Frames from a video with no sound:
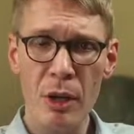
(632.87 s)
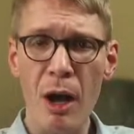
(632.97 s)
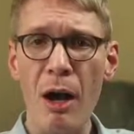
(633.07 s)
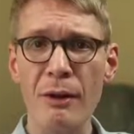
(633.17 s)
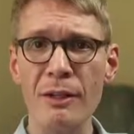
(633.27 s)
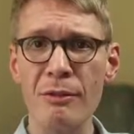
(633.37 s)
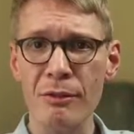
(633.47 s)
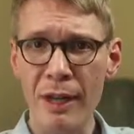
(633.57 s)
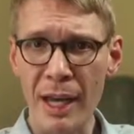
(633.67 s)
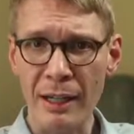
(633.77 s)
are in
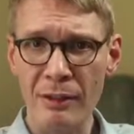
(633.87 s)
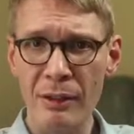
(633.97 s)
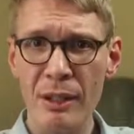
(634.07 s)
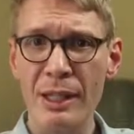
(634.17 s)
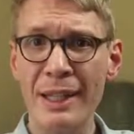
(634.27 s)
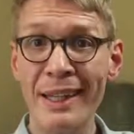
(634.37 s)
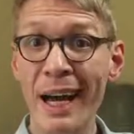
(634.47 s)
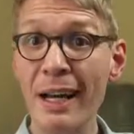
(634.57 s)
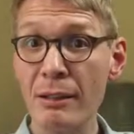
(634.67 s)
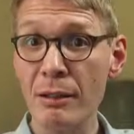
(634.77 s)
fact
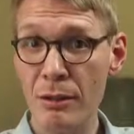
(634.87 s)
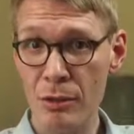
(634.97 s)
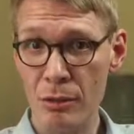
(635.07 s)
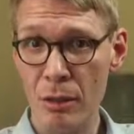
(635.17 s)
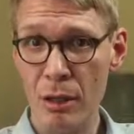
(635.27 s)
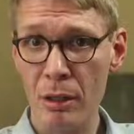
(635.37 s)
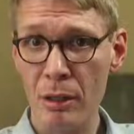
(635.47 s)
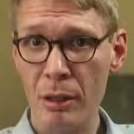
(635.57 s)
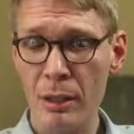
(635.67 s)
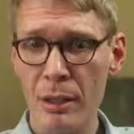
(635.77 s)
not the strong,
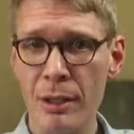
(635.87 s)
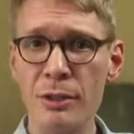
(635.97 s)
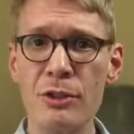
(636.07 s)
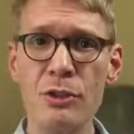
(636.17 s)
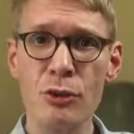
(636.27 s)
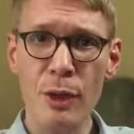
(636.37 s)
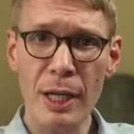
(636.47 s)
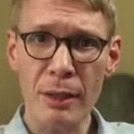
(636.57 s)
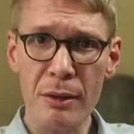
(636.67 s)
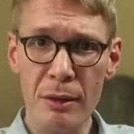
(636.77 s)
that
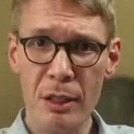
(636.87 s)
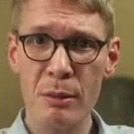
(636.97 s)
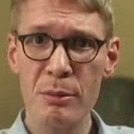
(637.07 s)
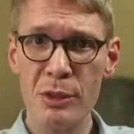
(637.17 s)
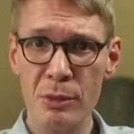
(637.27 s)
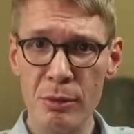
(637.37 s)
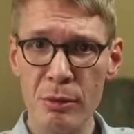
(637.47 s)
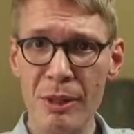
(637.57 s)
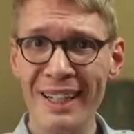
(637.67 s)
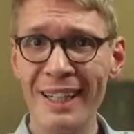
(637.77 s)
strength comes through
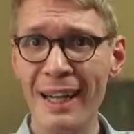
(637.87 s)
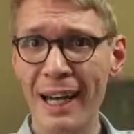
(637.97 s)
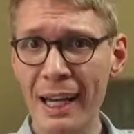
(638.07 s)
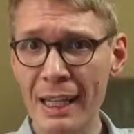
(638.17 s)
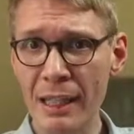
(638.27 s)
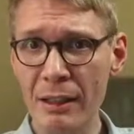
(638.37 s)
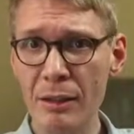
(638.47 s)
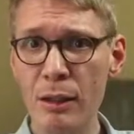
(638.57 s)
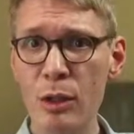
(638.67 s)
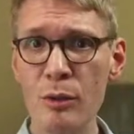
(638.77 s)
a kind
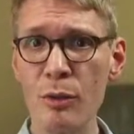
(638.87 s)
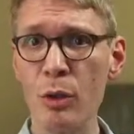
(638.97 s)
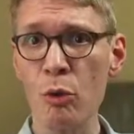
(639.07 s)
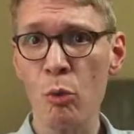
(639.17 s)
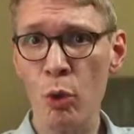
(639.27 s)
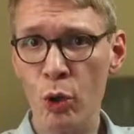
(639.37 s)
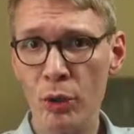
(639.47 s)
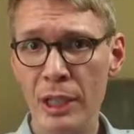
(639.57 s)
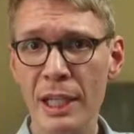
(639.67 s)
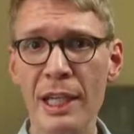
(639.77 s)
of
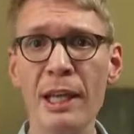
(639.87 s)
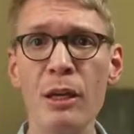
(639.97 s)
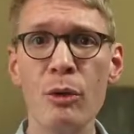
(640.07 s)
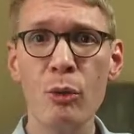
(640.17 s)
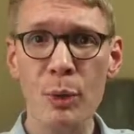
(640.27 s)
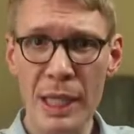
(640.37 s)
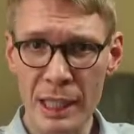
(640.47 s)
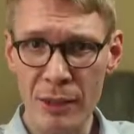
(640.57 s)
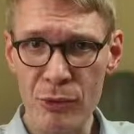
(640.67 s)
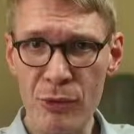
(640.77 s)
worldly
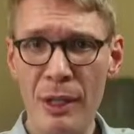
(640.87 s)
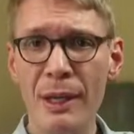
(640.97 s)
weakness.